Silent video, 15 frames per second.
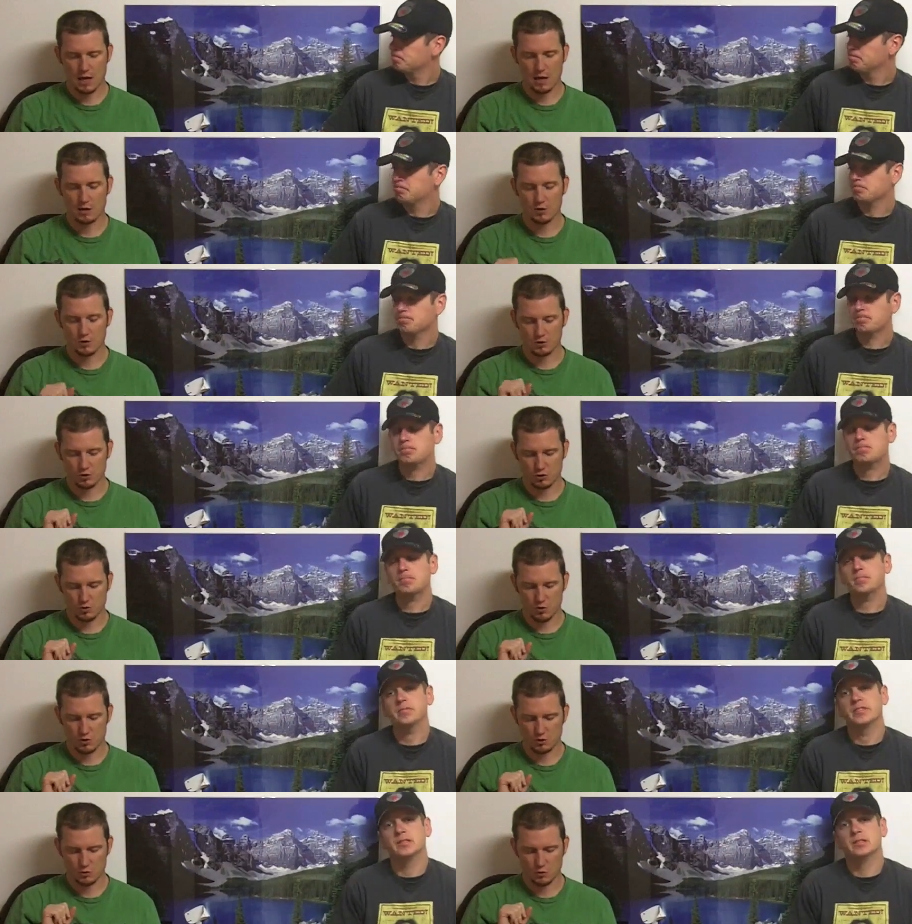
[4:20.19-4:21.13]
Speaker 1: Editor's
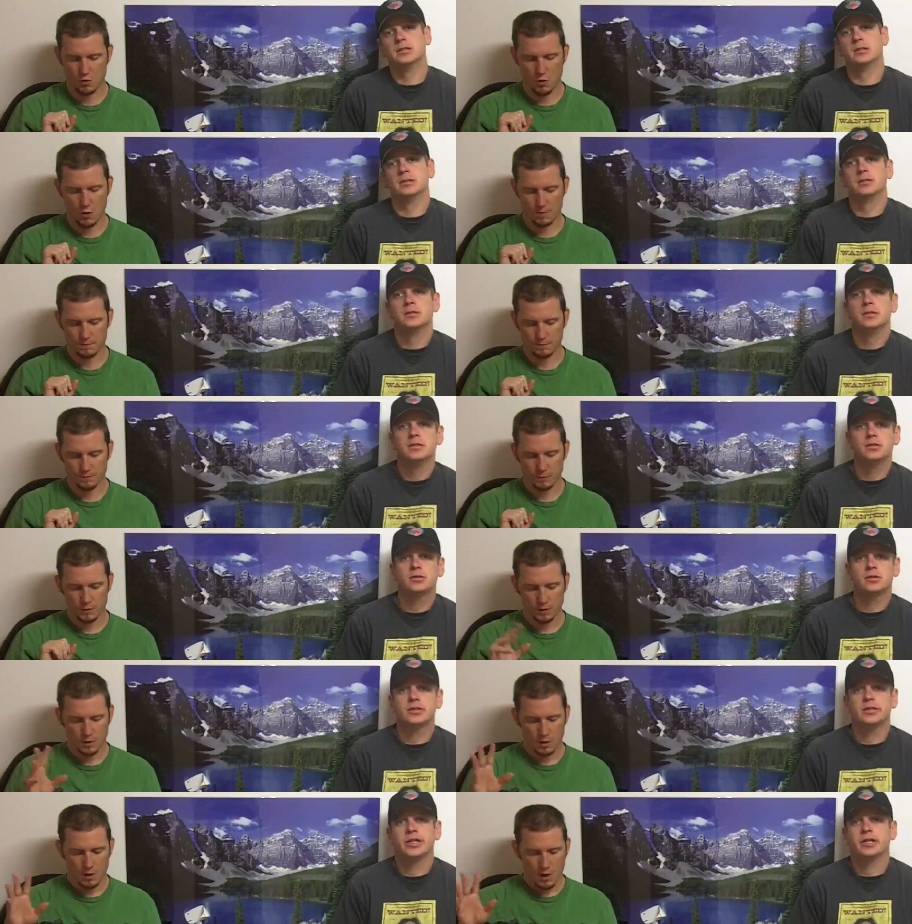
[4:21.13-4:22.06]
Choice Award.
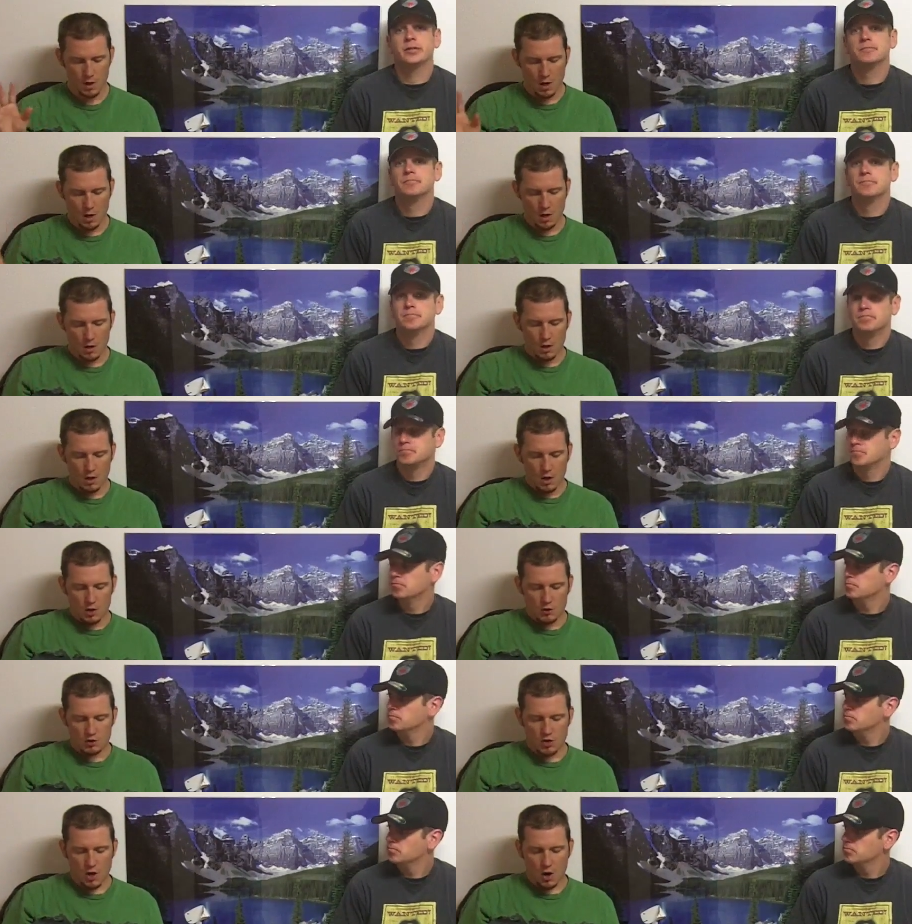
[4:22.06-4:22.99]
Interesting.
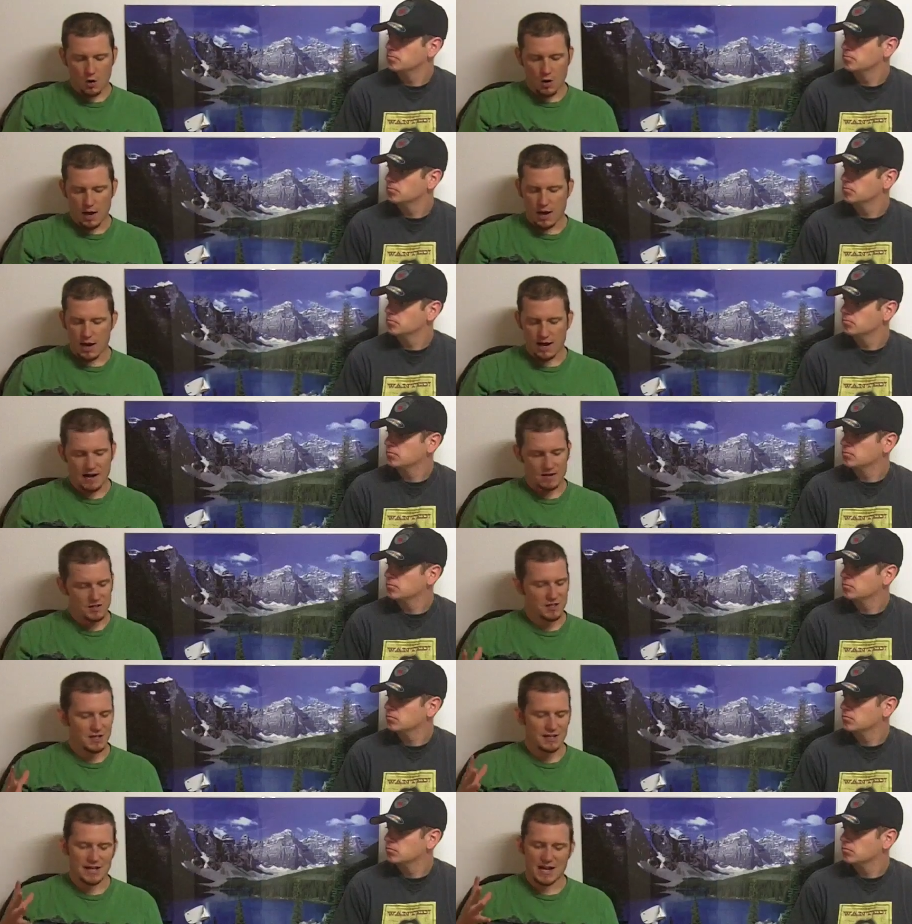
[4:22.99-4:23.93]
So, and I,
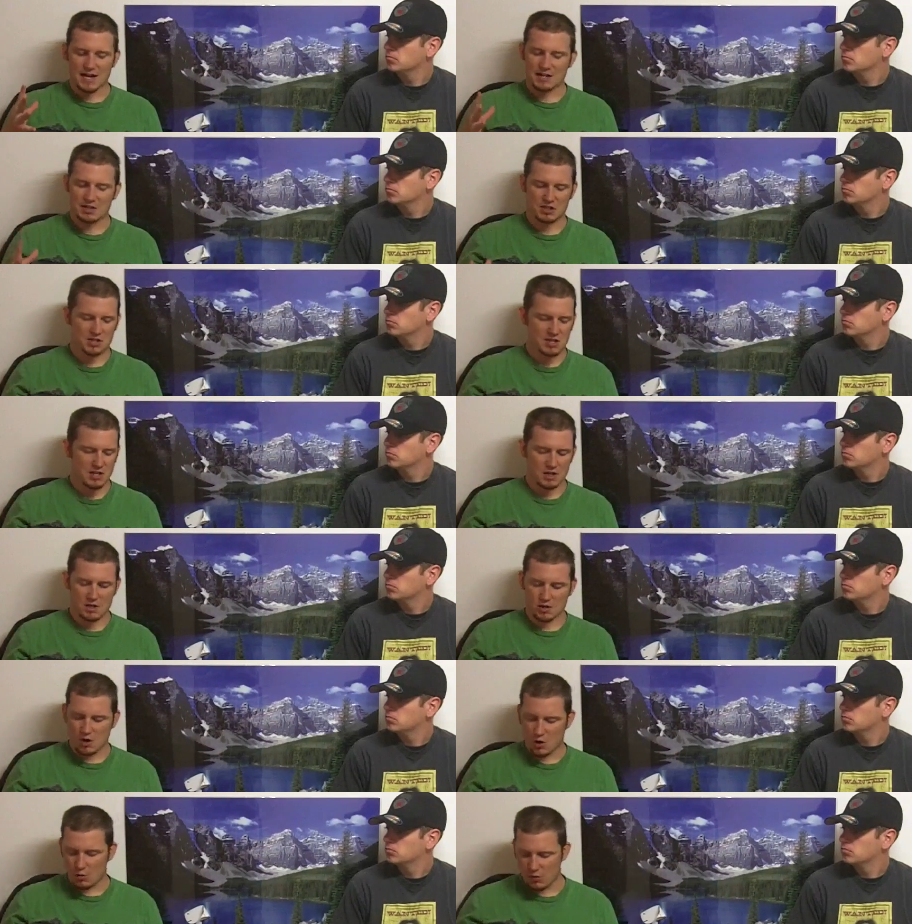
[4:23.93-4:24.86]
again, I just think,
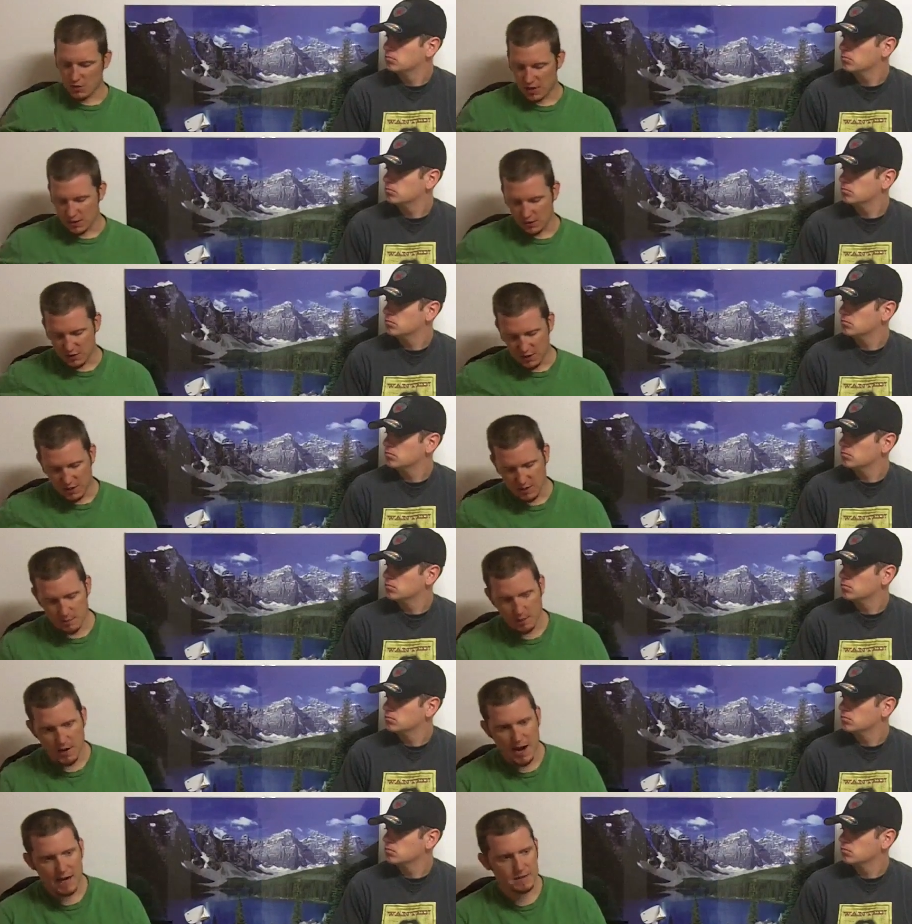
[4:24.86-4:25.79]
you know, that the
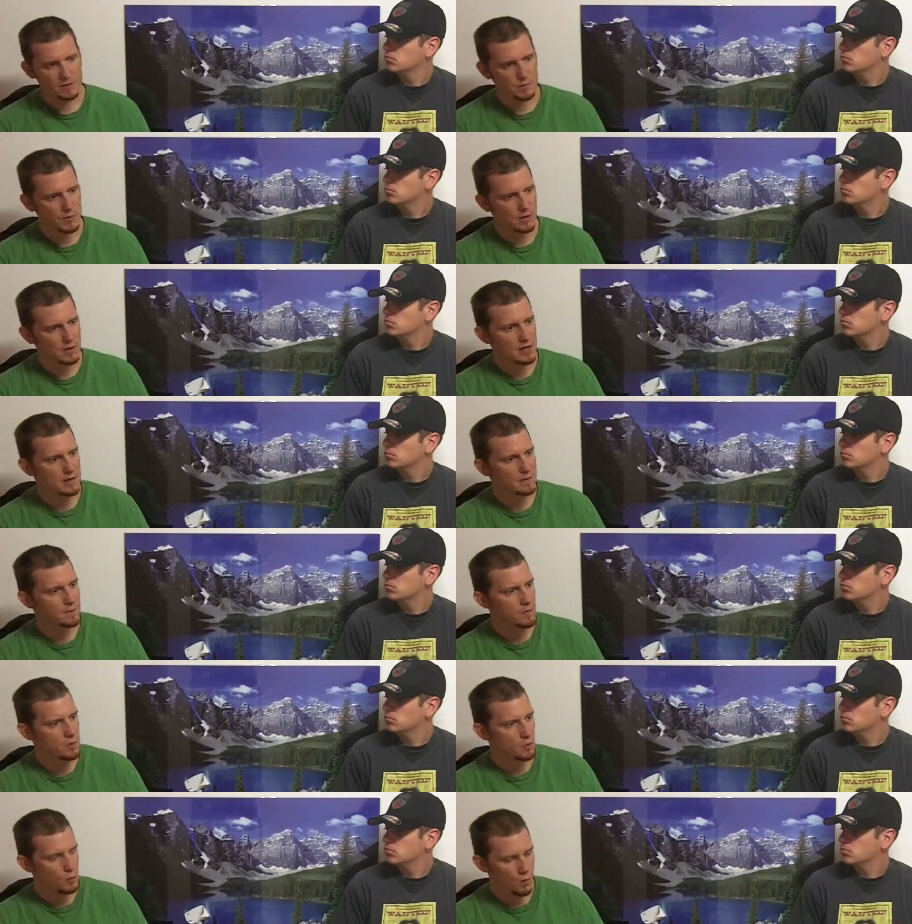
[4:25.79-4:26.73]
compactability
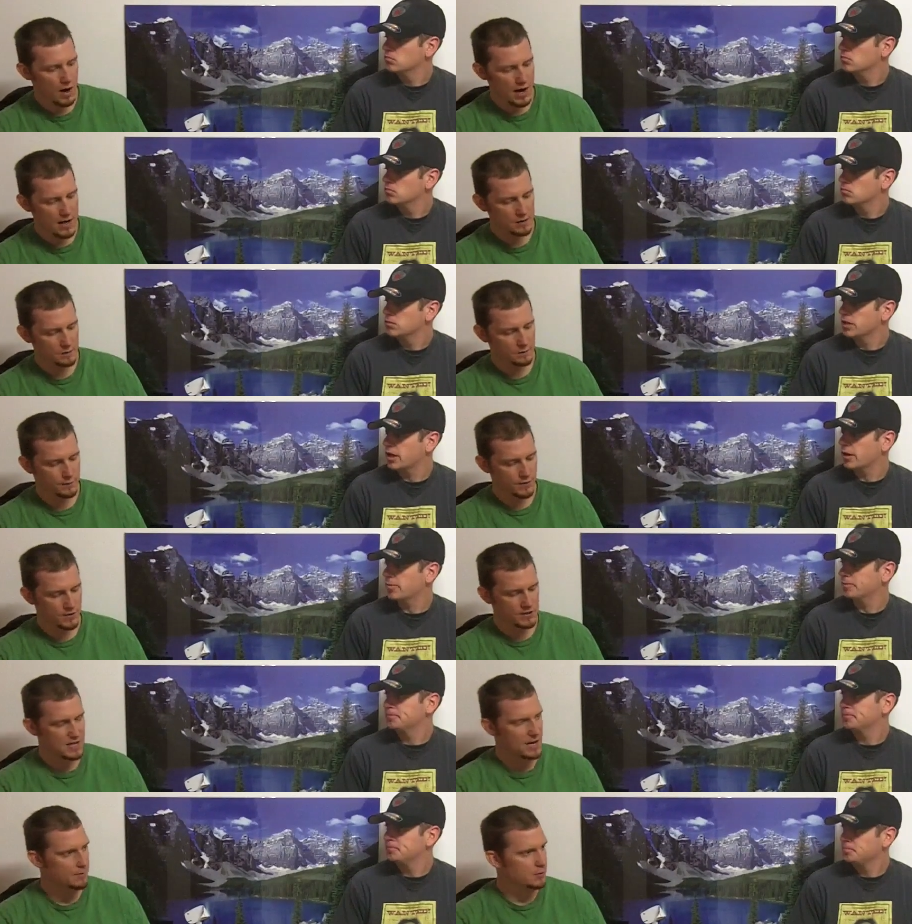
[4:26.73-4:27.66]
for the weight, yeah. for
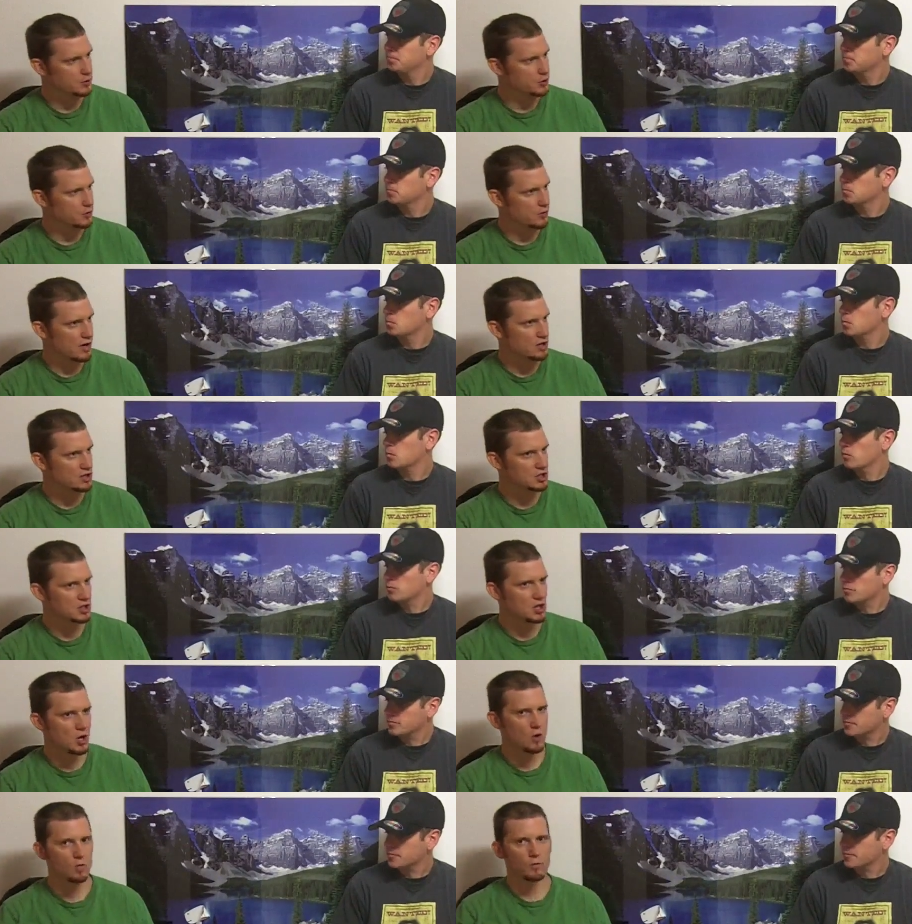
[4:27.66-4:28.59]
the temperature
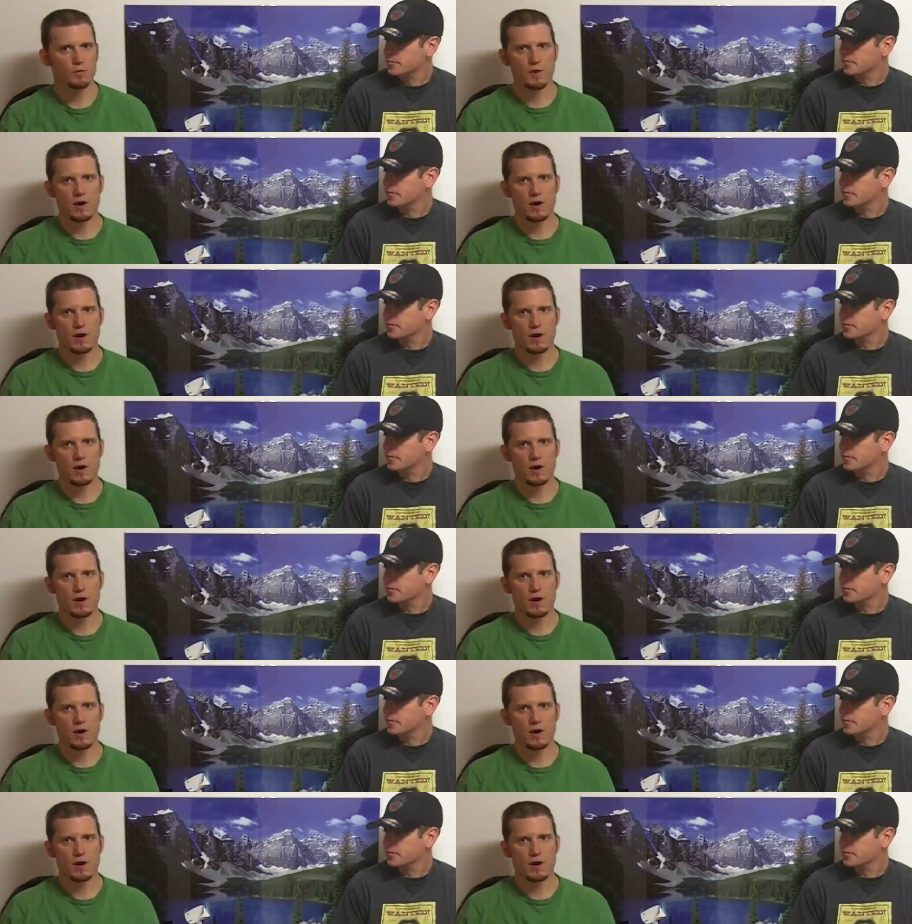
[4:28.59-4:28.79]
ratio,